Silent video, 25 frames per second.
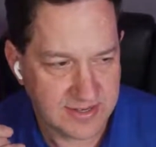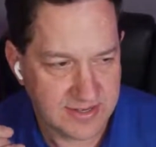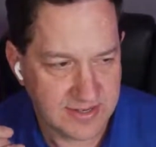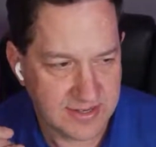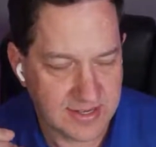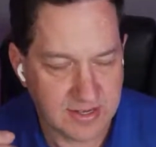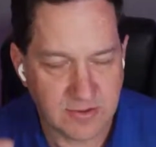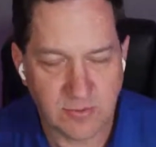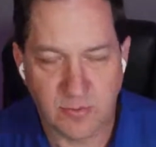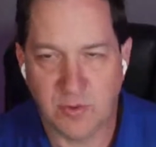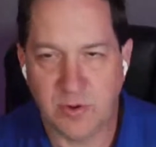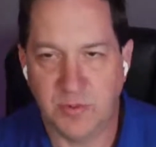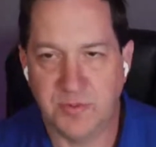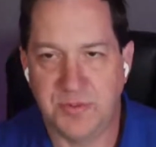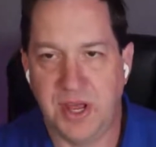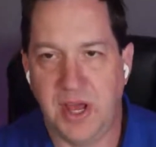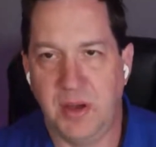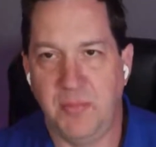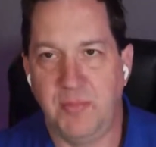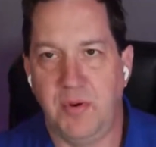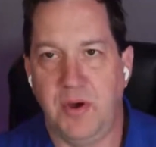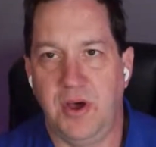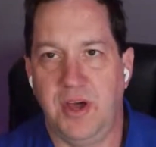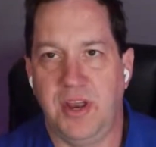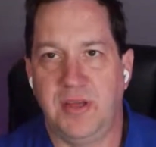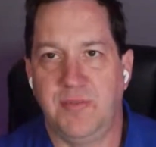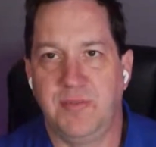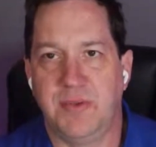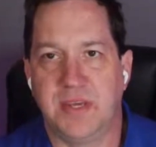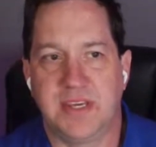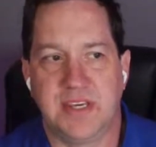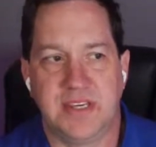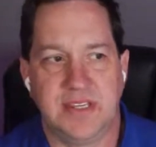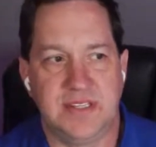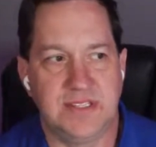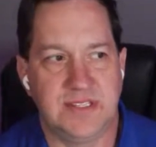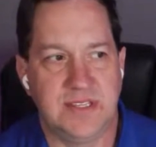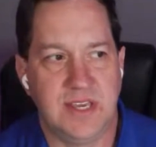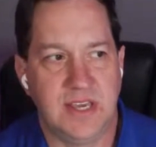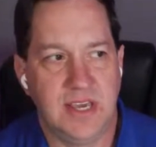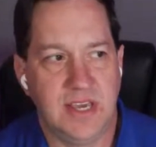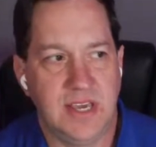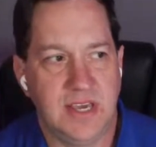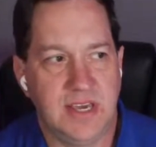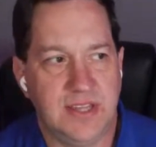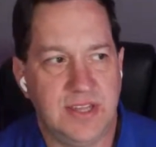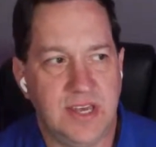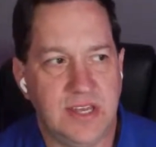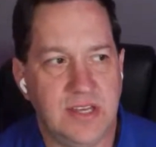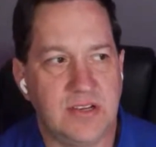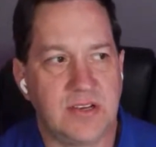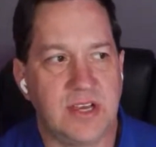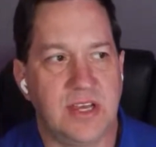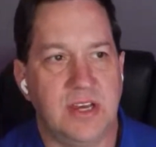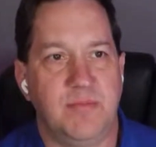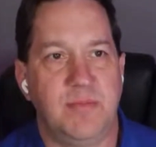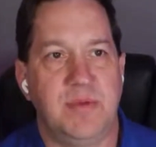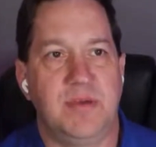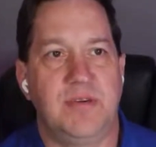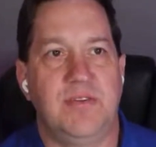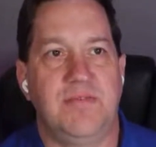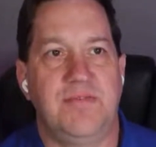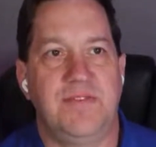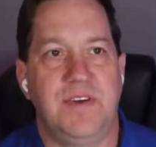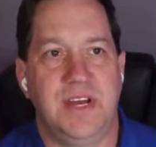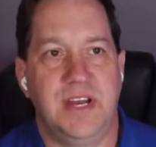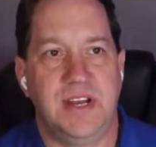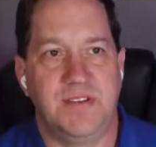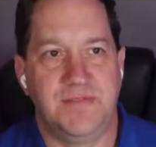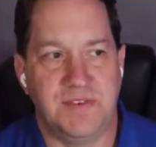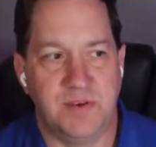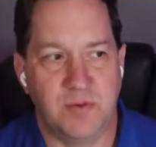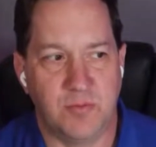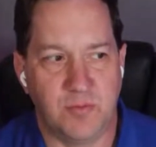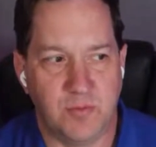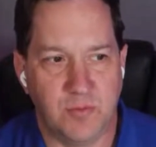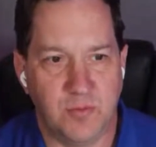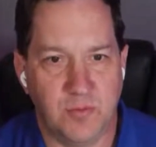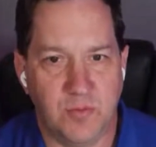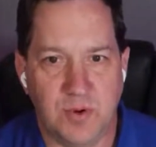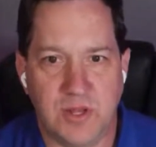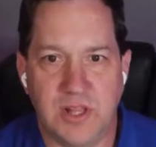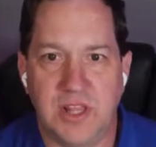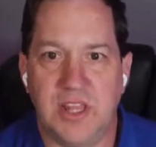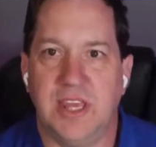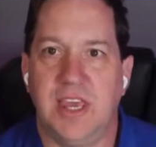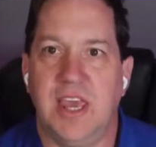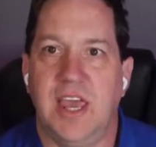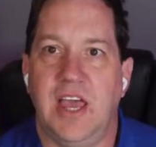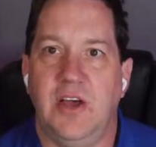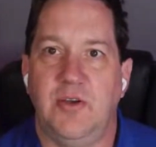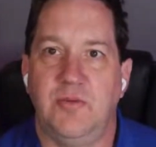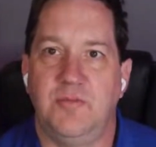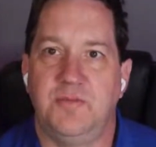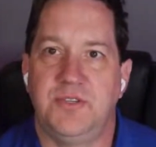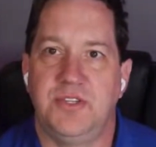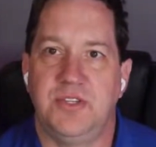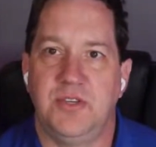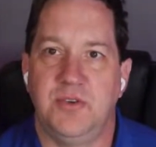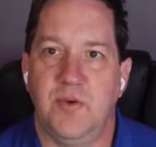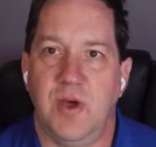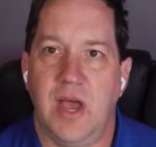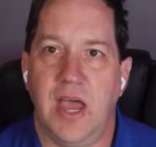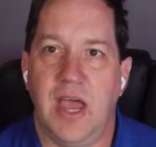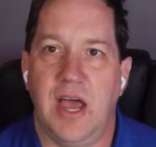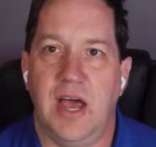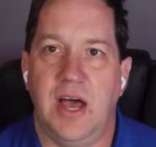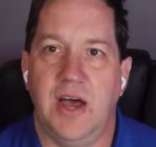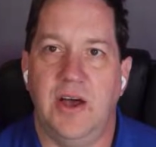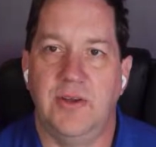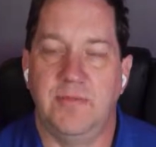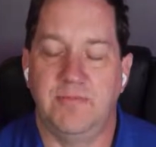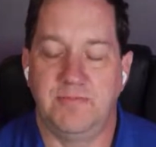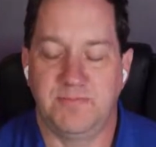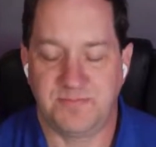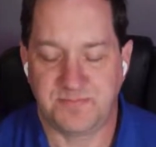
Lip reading: getting warmed up on it, because then you're going to be able to find out if it really helps you out.